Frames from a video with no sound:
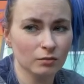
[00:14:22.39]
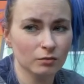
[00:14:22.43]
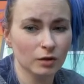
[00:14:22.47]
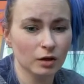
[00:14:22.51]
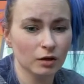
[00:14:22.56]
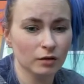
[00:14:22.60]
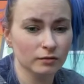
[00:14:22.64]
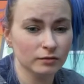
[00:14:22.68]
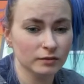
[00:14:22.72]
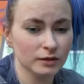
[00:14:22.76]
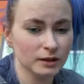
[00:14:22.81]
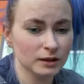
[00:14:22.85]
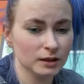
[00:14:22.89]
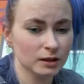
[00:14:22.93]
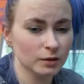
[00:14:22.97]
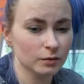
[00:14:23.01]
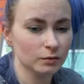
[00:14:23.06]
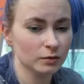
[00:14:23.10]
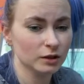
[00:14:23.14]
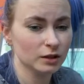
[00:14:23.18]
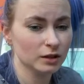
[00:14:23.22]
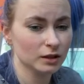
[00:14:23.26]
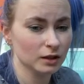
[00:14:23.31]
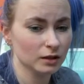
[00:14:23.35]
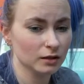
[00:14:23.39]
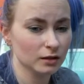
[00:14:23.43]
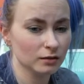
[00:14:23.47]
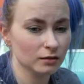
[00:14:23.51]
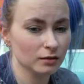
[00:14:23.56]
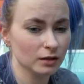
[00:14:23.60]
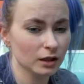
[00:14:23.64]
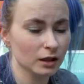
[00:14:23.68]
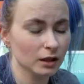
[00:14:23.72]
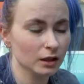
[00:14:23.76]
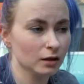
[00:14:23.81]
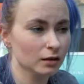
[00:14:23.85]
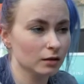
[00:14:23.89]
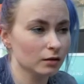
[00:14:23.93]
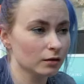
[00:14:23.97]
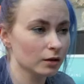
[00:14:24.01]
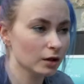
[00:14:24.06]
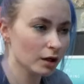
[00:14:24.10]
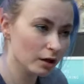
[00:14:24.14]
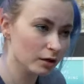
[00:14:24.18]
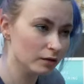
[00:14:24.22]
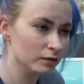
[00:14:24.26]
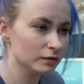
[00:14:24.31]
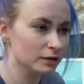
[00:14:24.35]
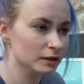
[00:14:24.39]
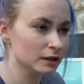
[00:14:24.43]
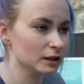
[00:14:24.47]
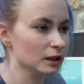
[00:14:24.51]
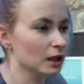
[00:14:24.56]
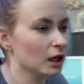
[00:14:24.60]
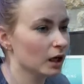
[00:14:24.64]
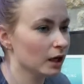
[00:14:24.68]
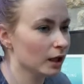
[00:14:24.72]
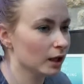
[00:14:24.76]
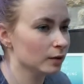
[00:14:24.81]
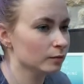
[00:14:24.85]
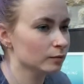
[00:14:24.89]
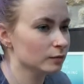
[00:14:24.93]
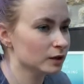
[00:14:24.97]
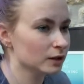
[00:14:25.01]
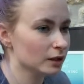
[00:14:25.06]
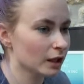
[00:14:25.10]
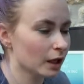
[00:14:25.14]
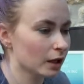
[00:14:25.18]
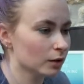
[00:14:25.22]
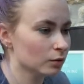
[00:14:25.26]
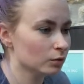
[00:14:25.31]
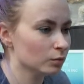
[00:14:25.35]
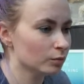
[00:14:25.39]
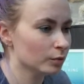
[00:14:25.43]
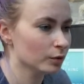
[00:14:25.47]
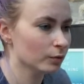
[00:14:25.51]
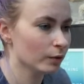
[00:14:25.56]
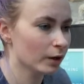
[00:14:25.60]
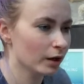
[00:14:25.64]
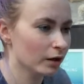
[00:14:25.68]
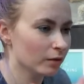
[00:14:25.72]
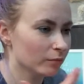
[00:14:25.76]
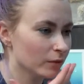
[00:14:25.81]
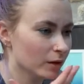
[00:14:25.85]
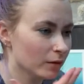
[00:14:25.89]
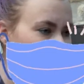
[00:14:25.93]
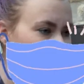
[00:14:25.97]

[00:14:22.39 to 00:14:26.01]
Obviously we're still in COVID times. I will be wearing my